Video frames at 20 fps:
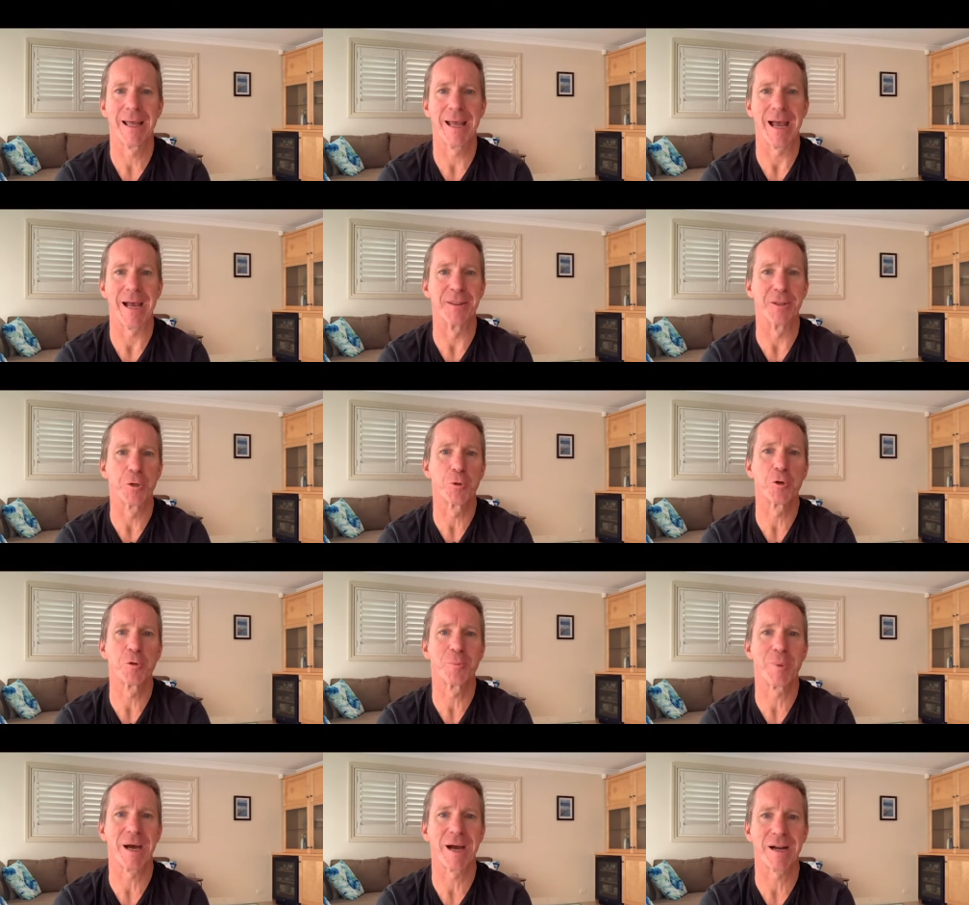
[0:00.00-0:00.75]
And the
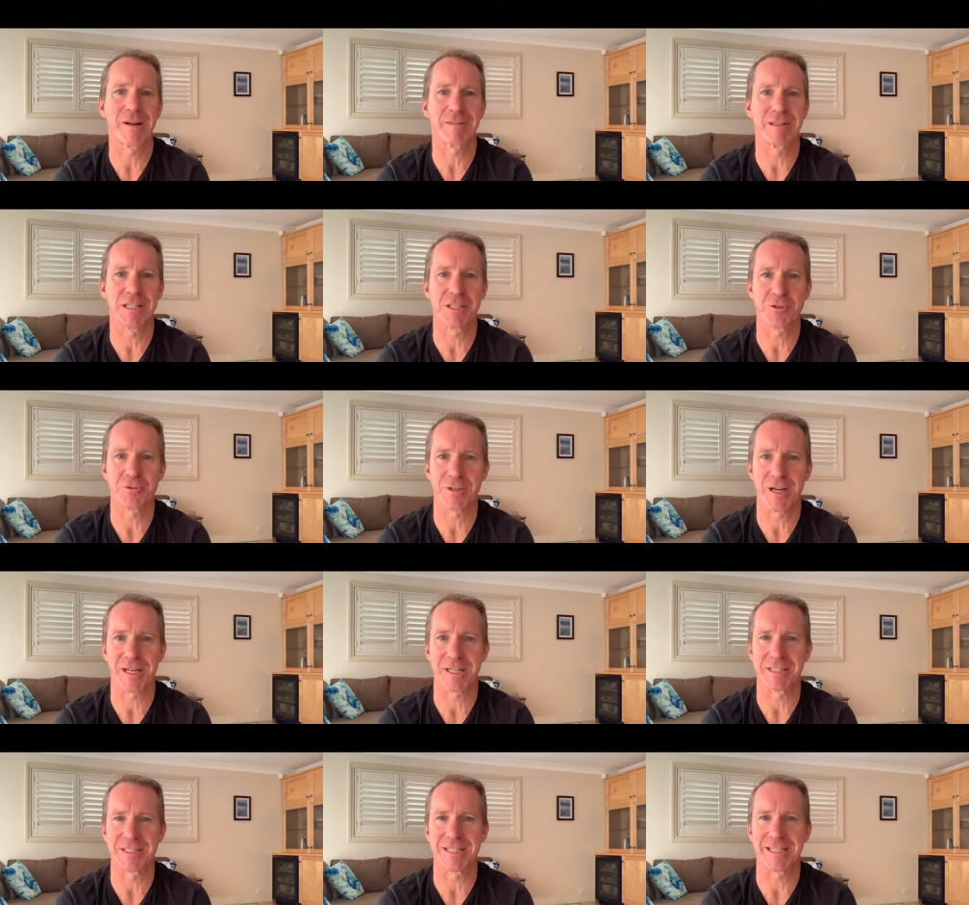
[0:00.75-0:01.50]
good part of this
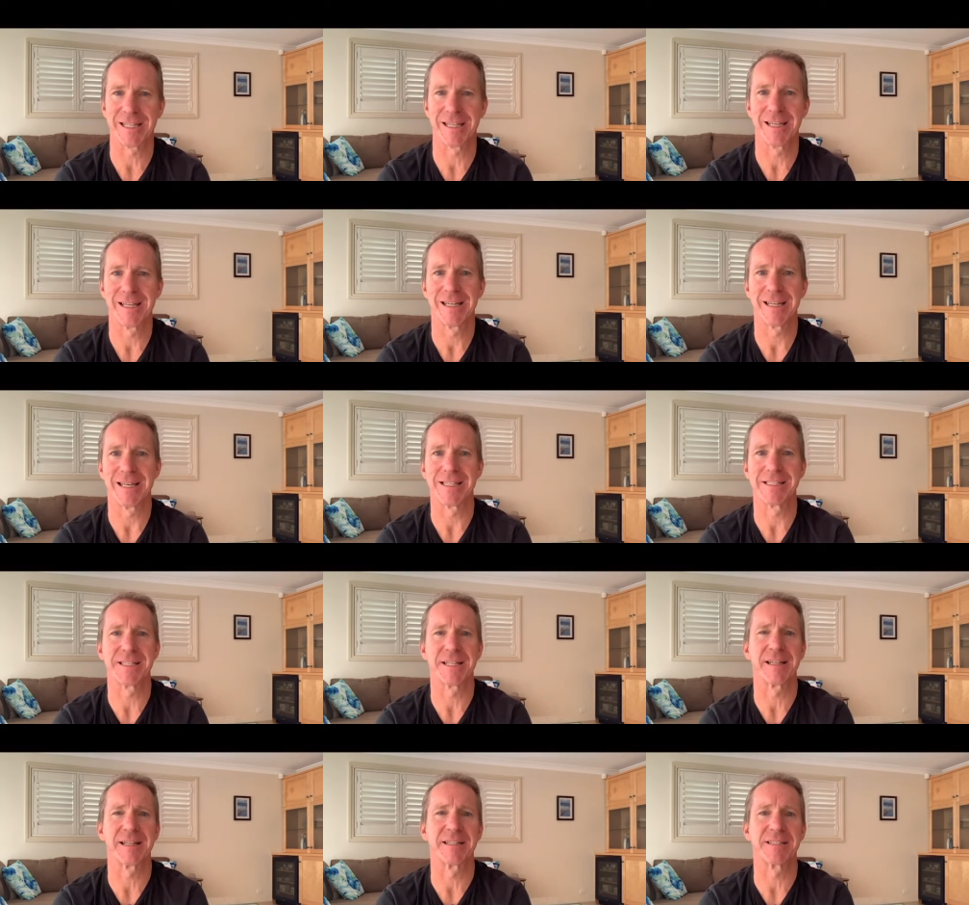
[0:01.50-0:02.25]
strategy is
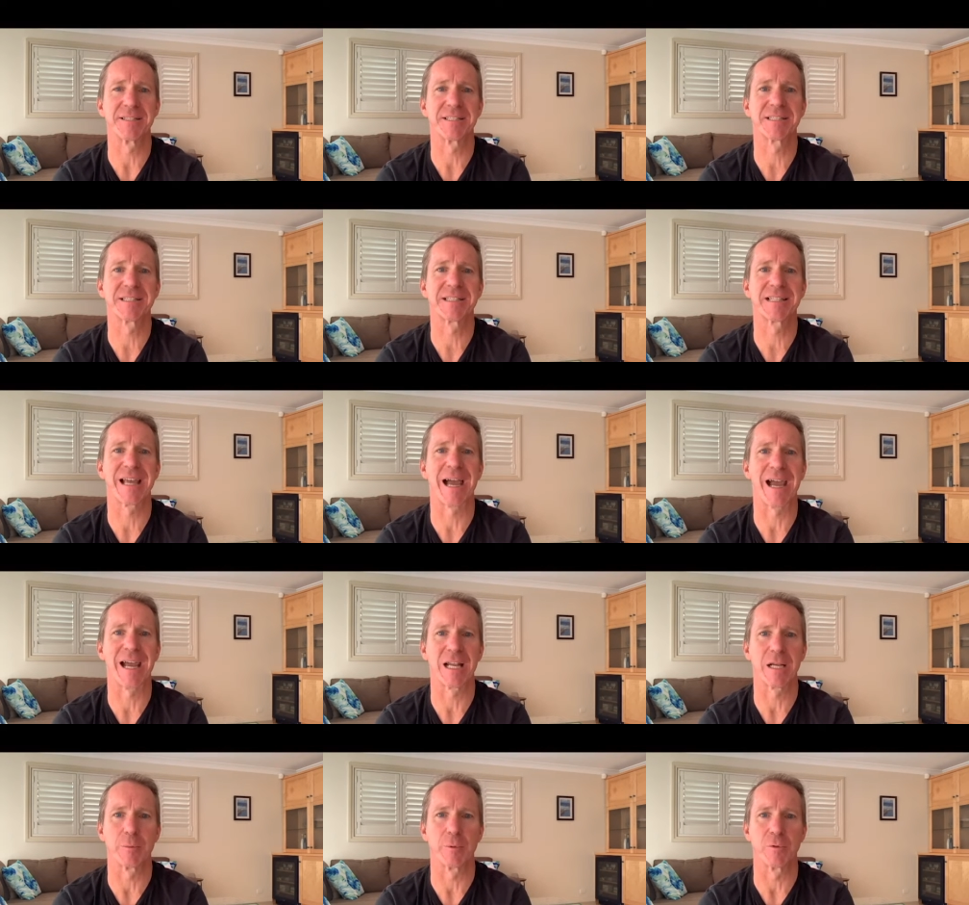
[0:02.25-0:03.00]
that it's
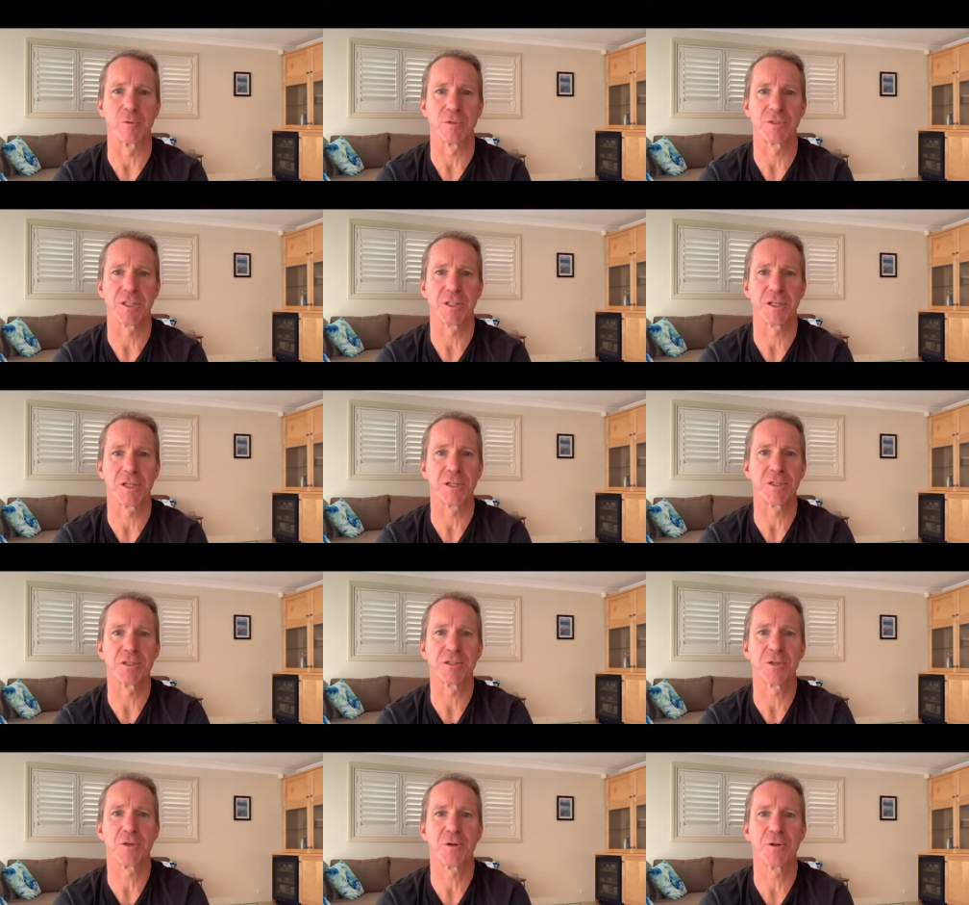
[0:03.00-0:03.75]
scalable, so you can
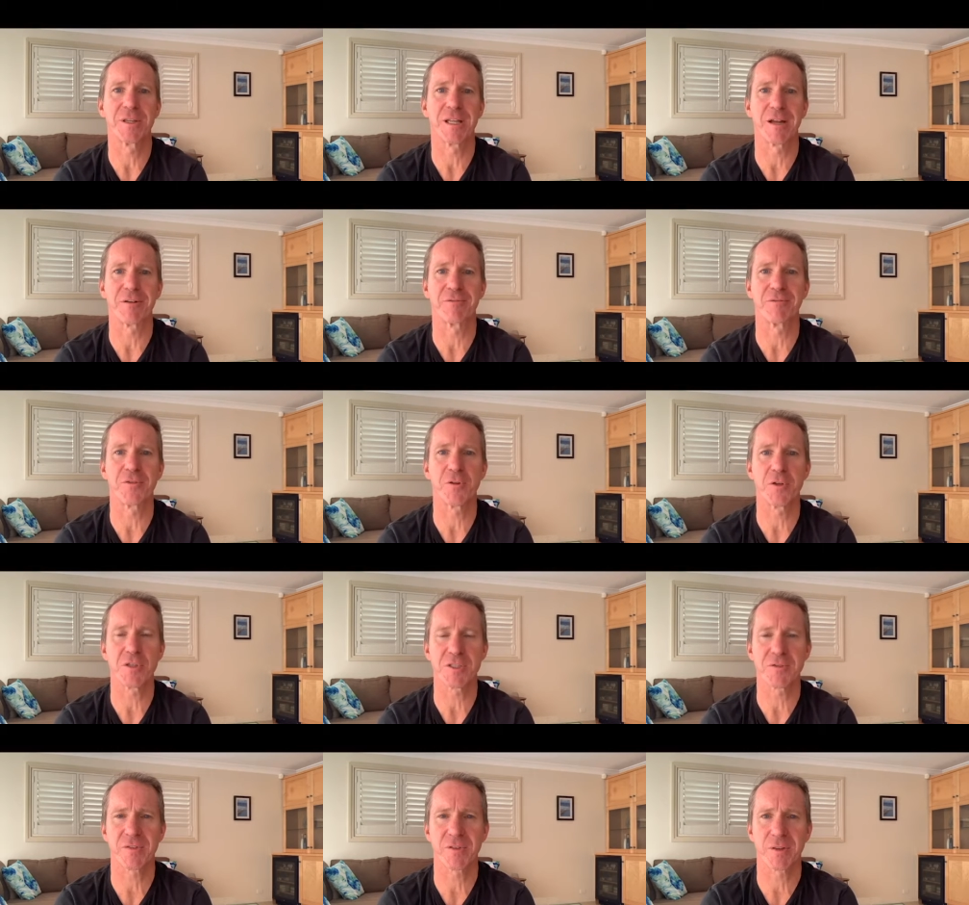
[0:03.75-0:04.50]
turn that
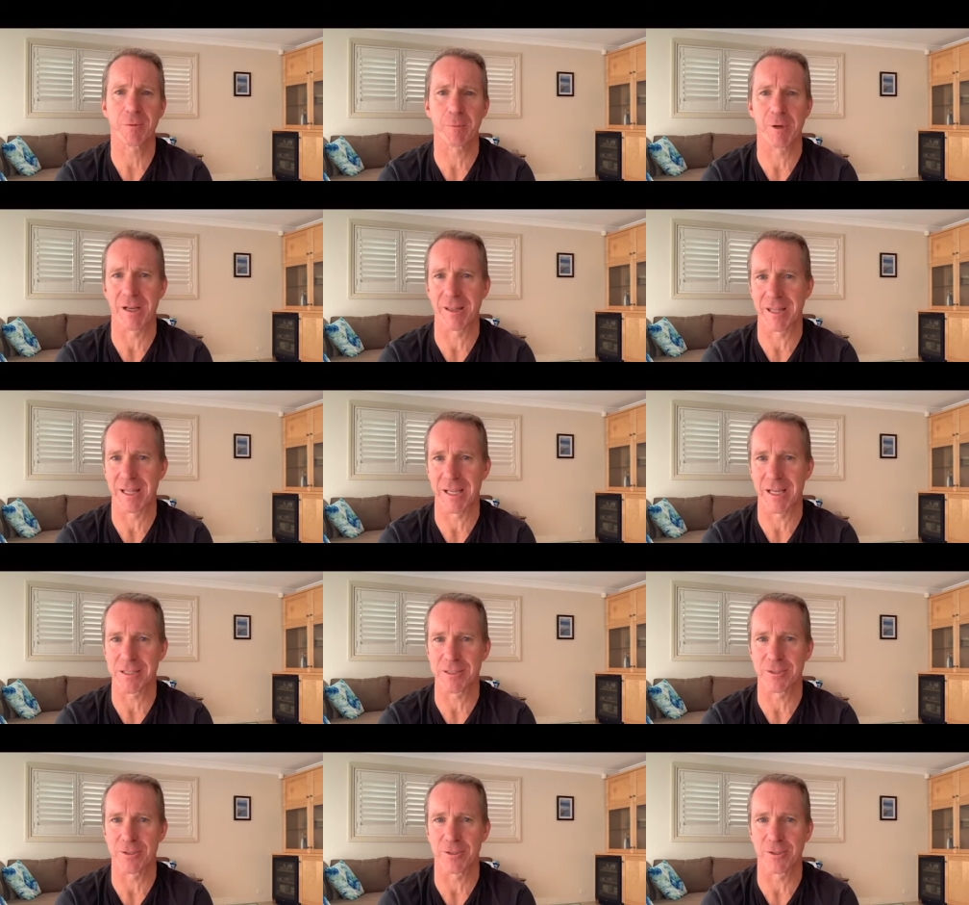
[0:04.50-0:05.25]
first one
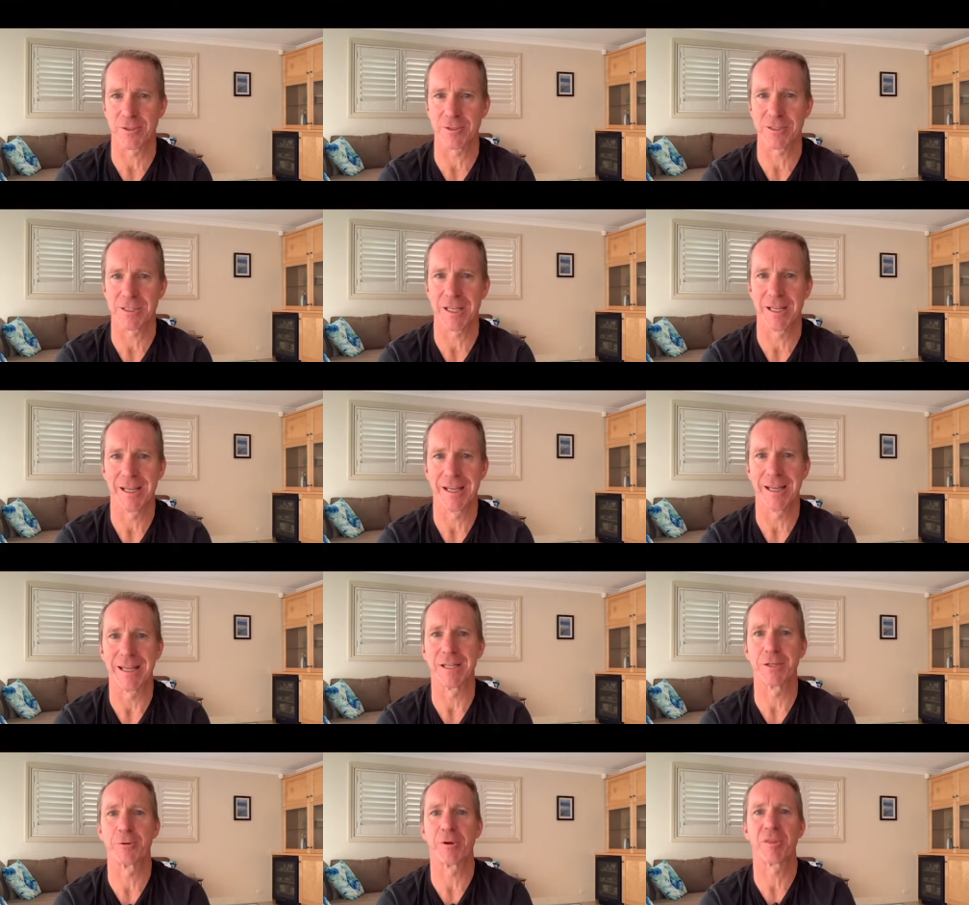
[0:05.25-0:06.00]
thousand dollars
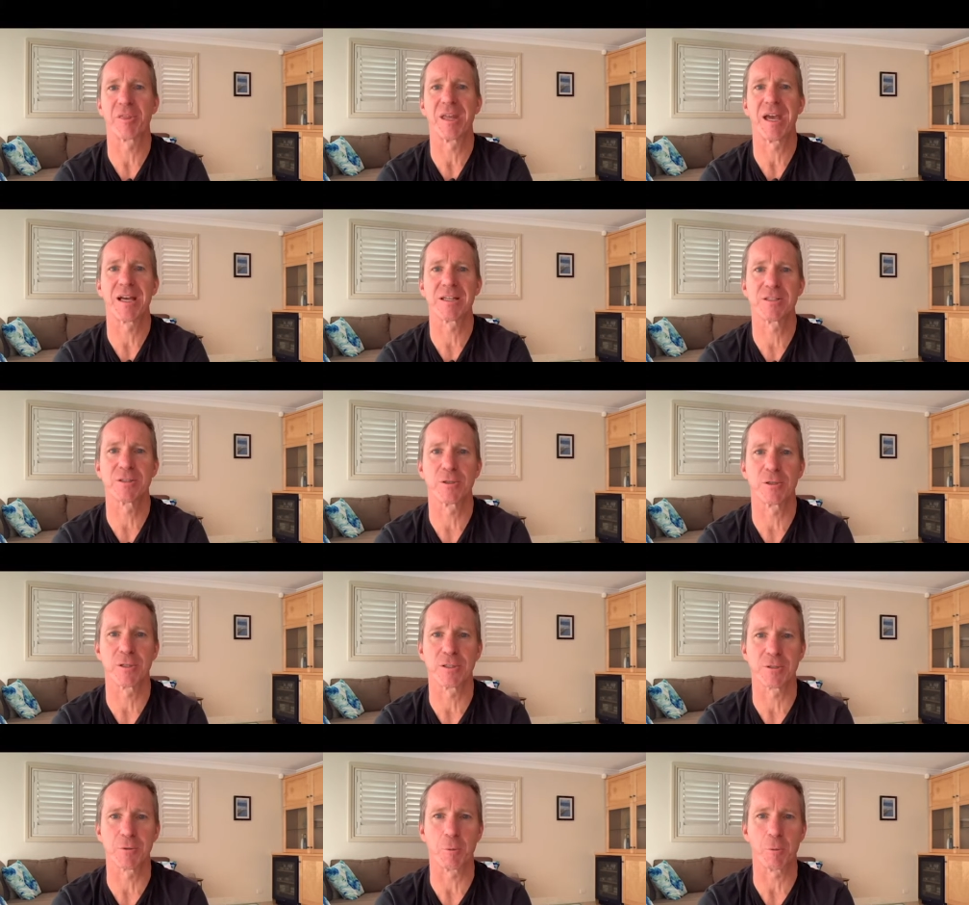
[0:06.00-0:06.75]
into one thousand
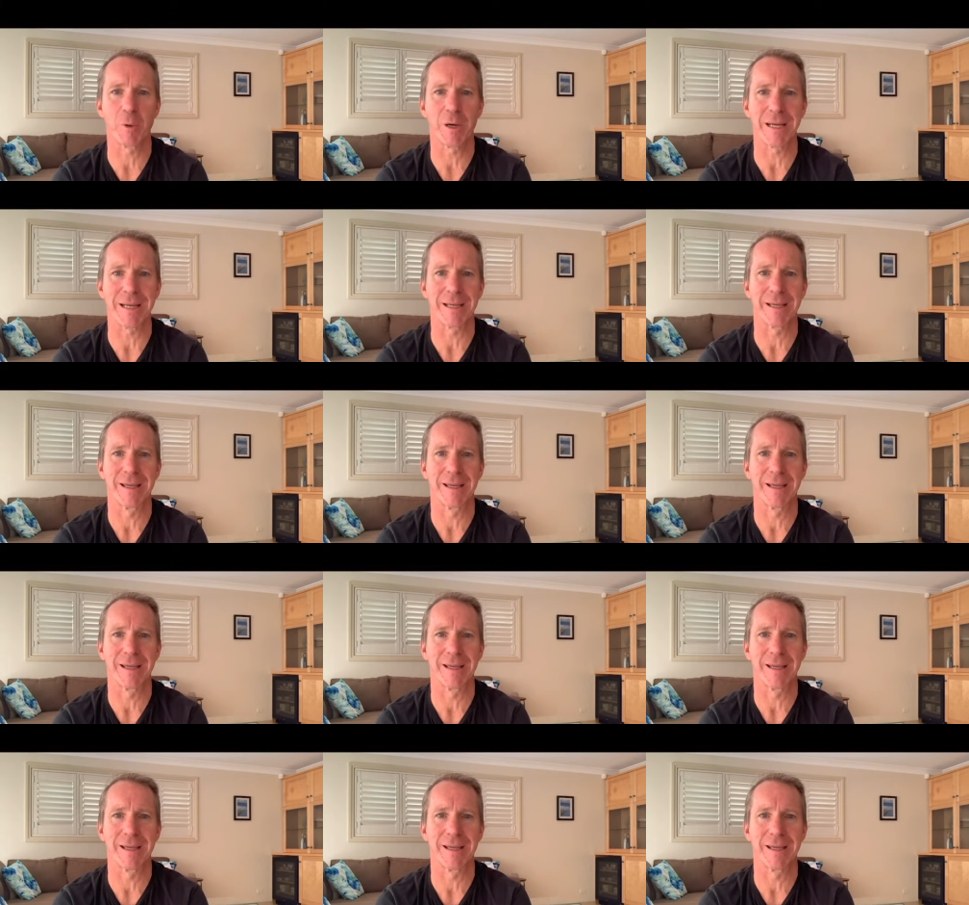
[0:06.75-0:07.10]
dollars a week,